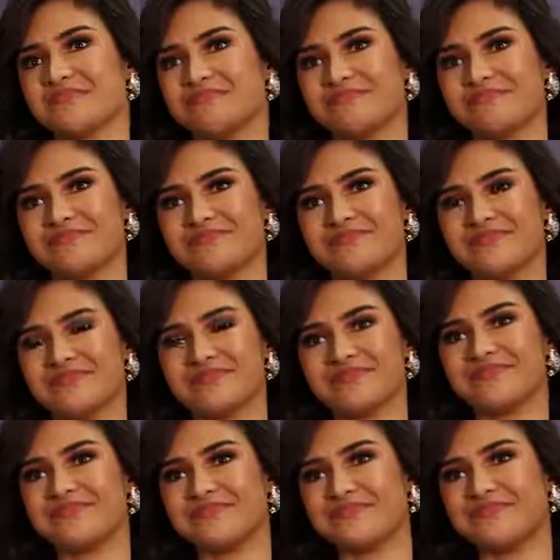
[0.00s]
Would you say
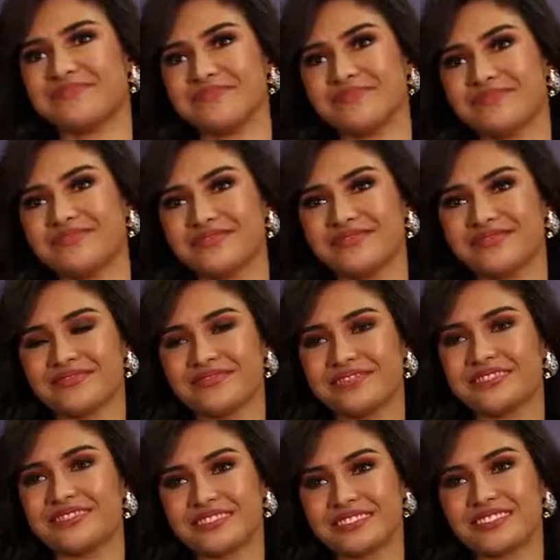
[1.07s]
within the Miss
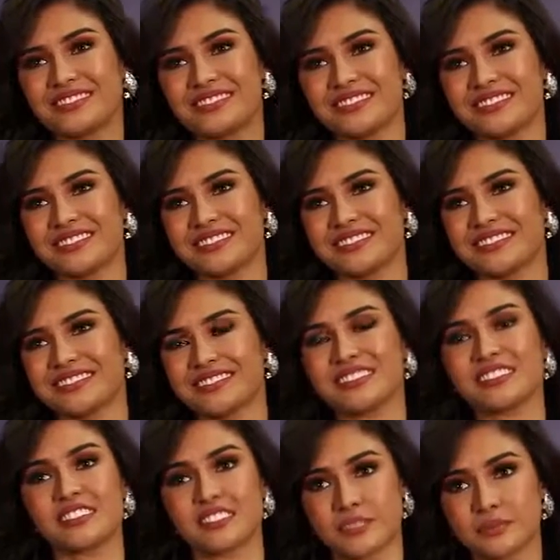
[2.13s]
Universe world, the
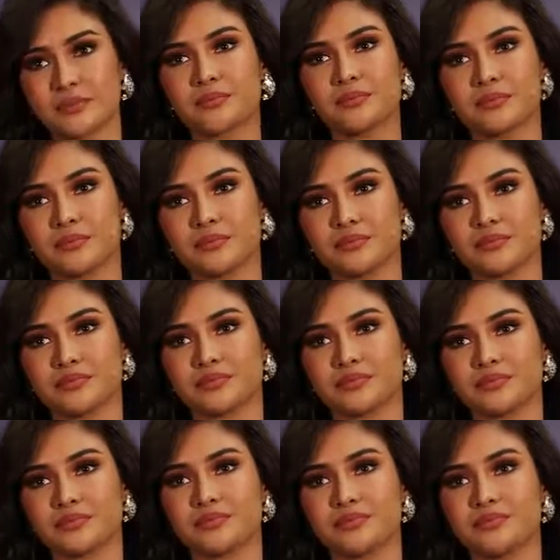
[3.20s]
contestants, is there a
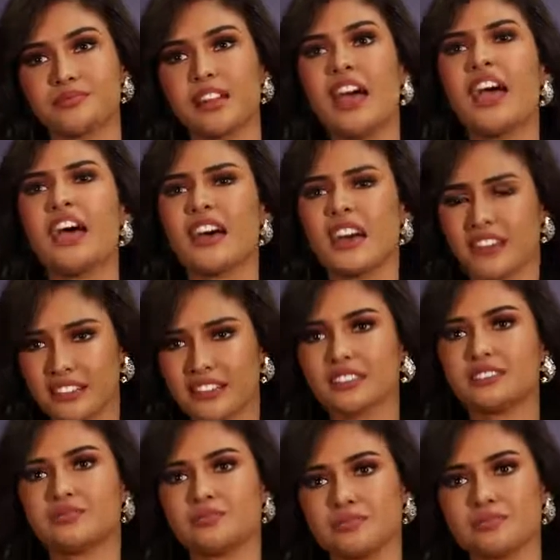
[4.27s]
sisterhood? Are you
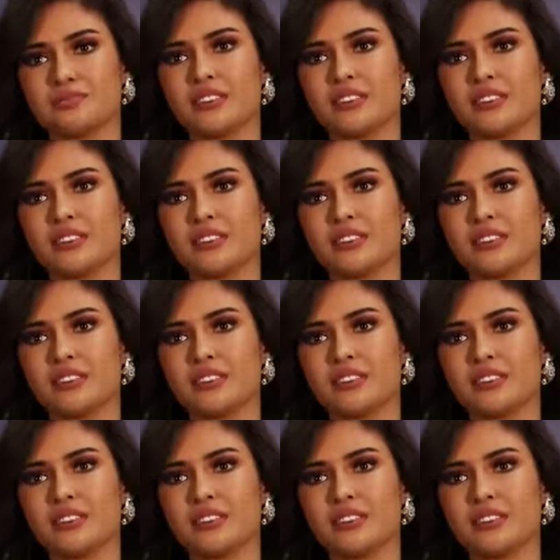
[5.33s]
sisters?